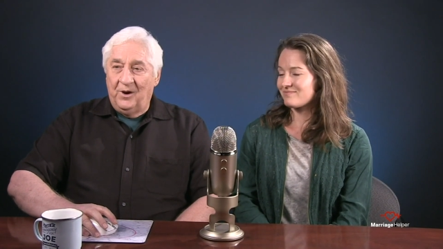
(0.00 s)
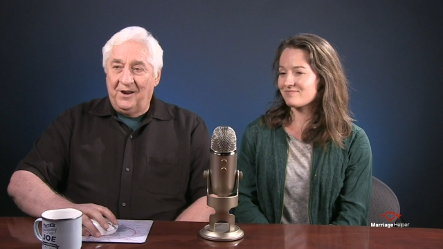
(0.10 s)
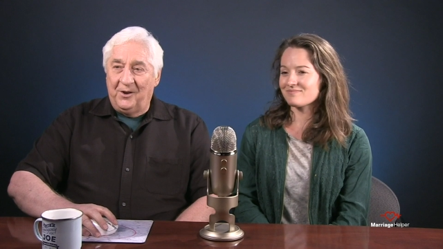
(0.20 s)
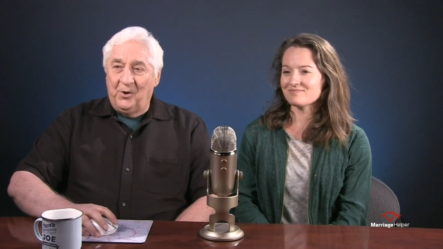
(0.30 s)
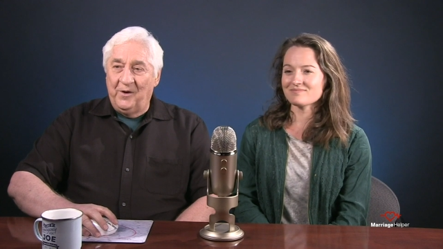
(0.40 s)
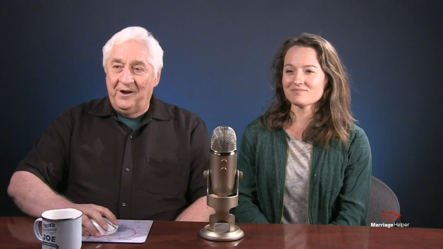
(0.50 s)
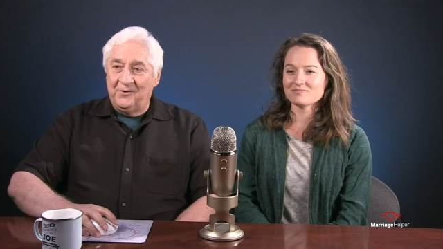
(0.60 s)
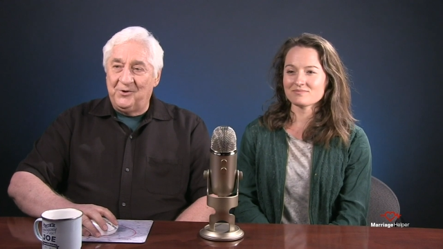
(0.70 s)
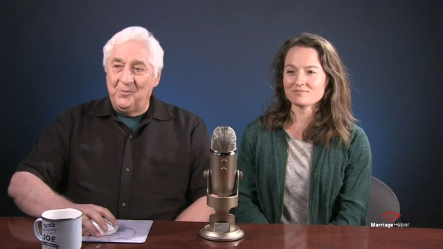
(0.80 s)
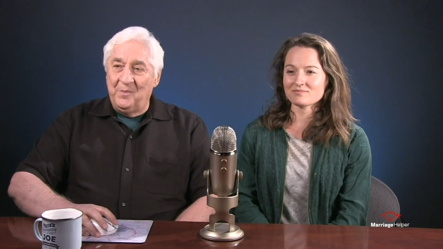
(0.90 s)
Speaker 1: We're going to go
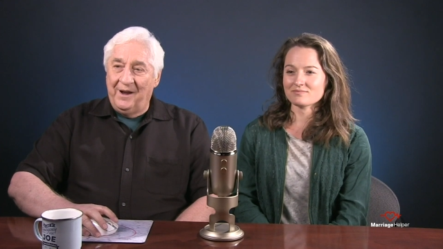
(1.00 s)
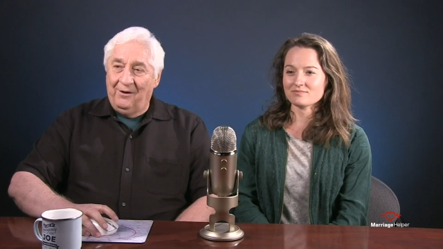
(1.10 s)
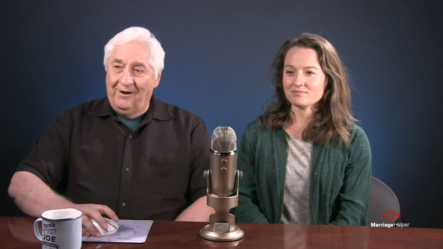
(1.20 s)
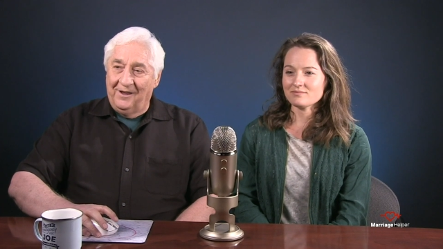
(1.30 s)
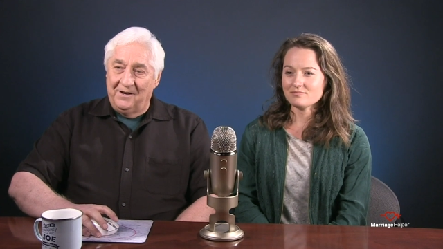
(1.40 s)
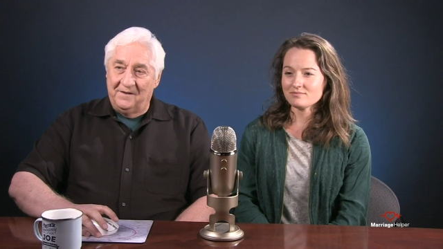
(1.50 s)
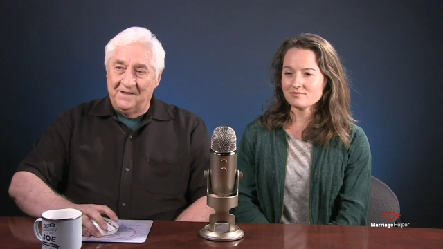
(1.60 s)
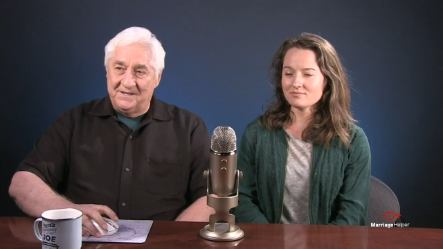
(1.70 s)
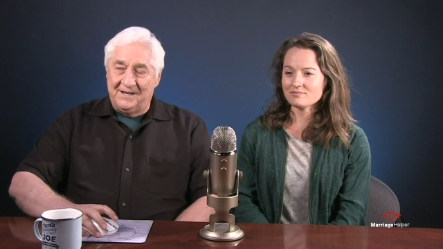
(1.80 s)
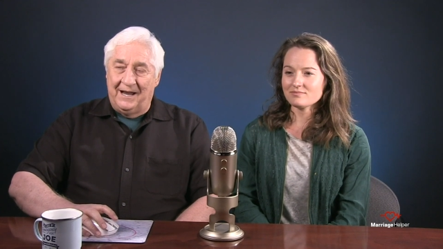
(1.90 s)
here to
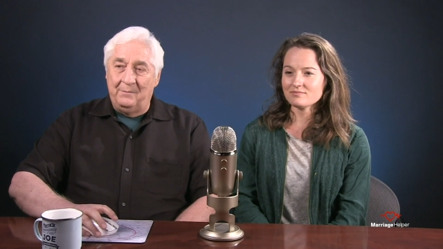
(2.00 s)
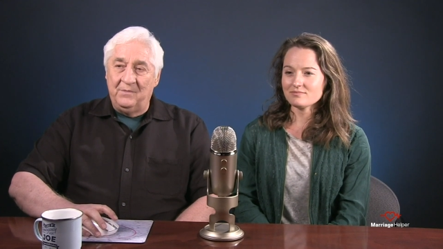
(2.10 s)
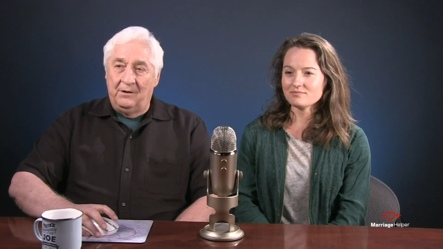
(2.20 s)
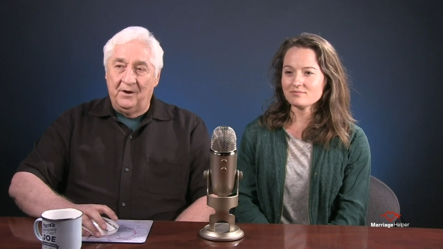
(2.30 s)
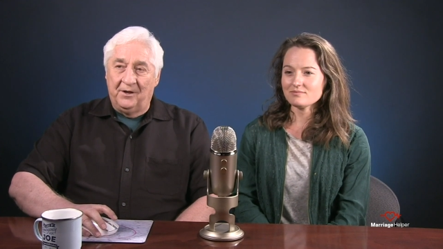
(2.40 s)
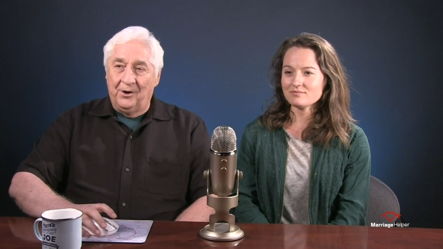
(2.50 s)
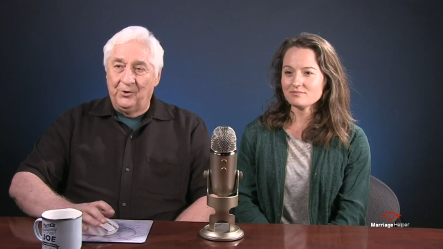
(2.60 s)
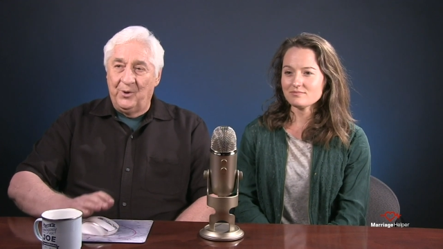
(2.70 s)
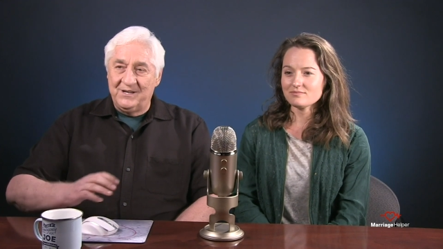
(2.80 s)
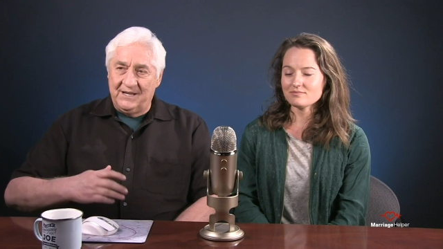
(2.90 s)
Maryland this time, here in the
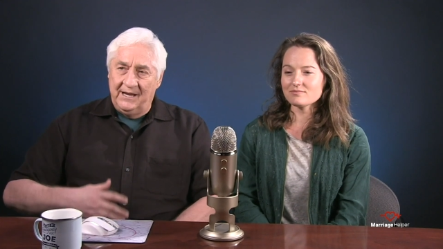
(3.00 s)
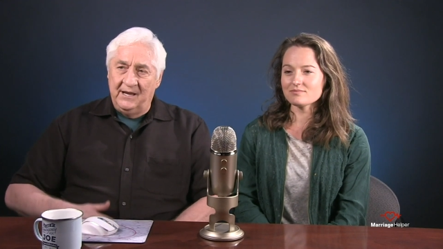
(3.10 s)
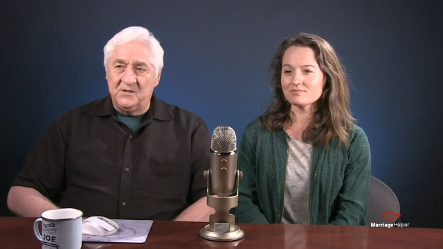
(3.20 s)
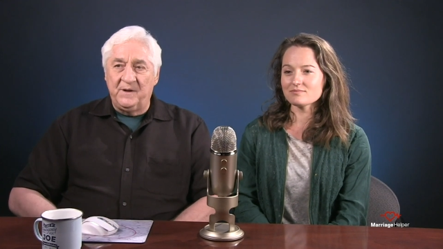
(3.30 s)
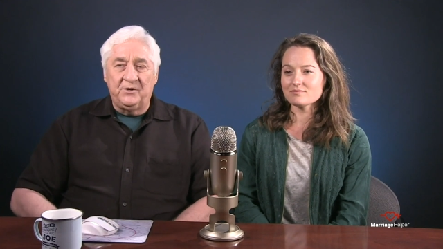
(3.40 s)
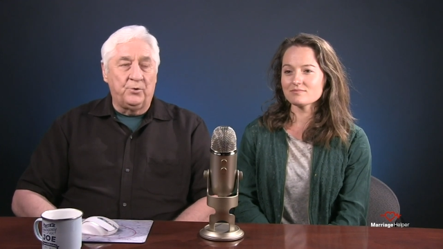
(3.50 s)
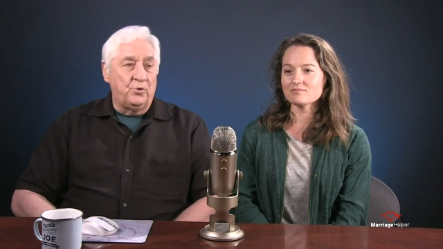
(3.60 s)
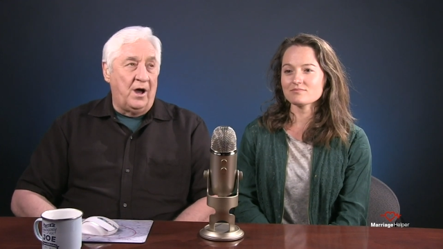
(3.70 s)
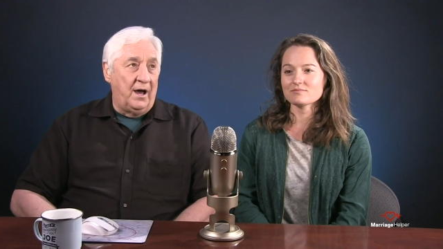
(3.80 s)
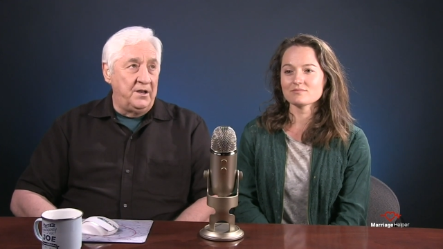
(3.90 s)
good old USA, and speak
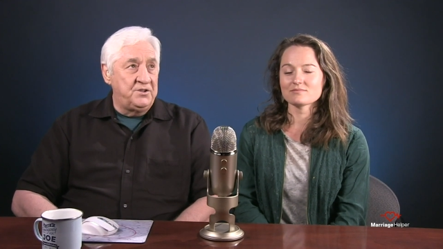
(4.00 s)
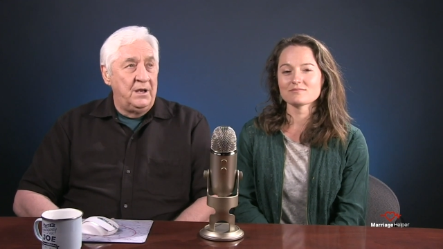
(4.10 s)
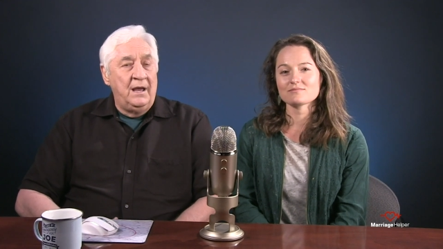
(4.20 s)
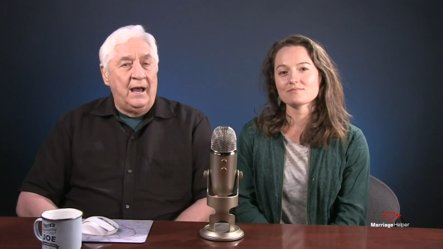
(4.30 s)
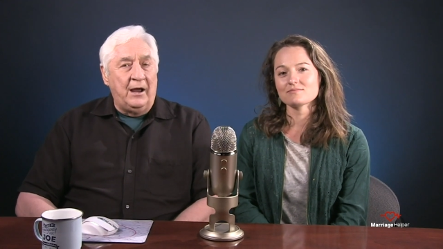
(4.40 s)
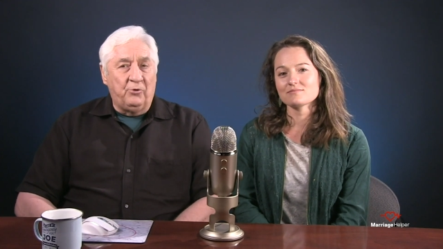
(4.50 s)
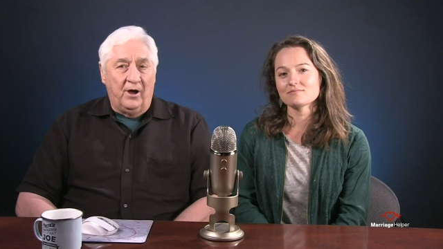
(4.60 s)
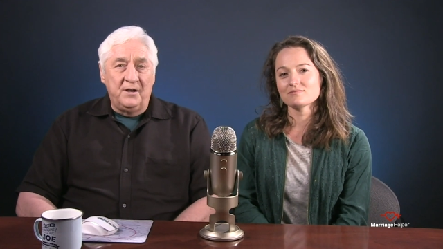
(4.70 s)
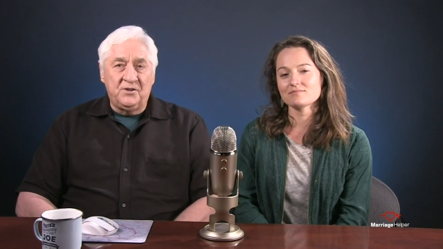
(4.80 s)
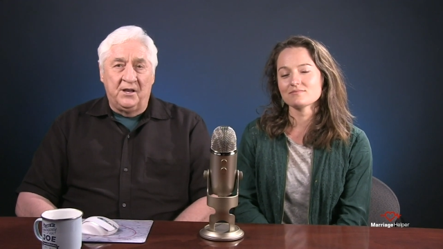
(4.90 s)
to Raj.
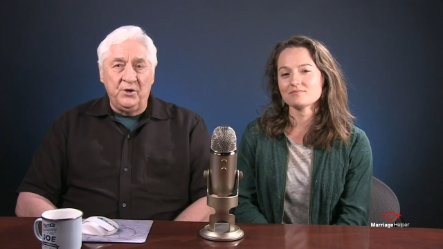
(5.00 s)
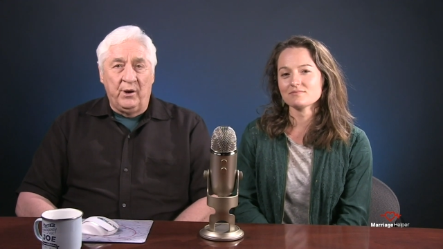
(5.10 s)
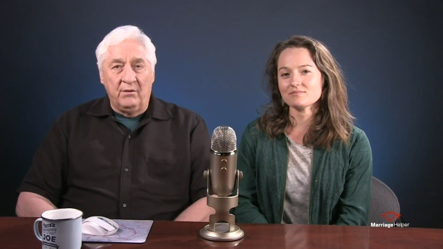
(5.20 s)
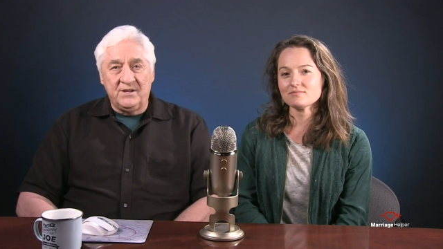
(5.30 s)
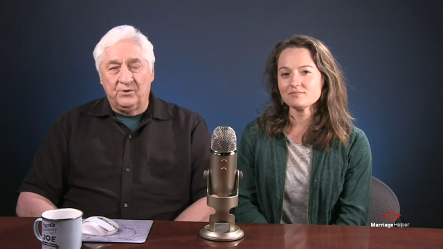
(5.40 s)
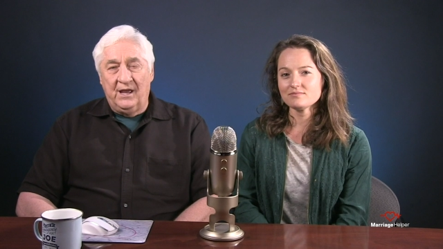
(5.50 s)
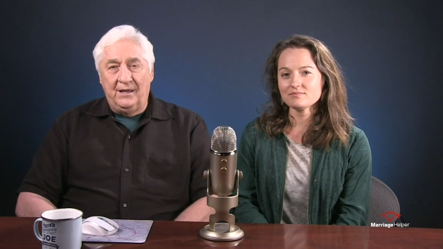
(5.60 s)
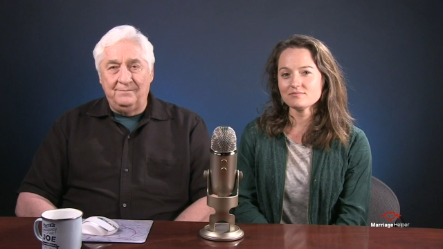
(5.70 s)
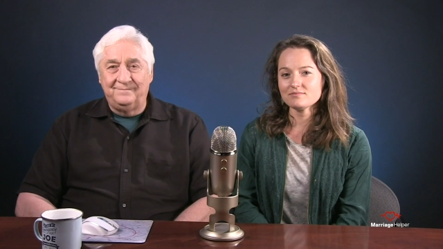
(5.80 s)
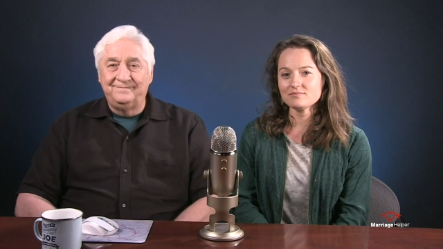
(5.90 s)
Hi, Raj. Can you hear us
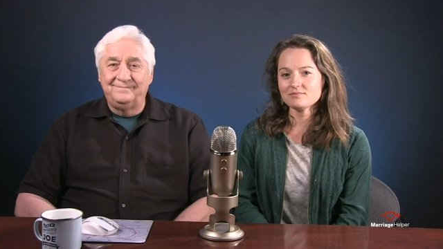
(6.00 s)
okay?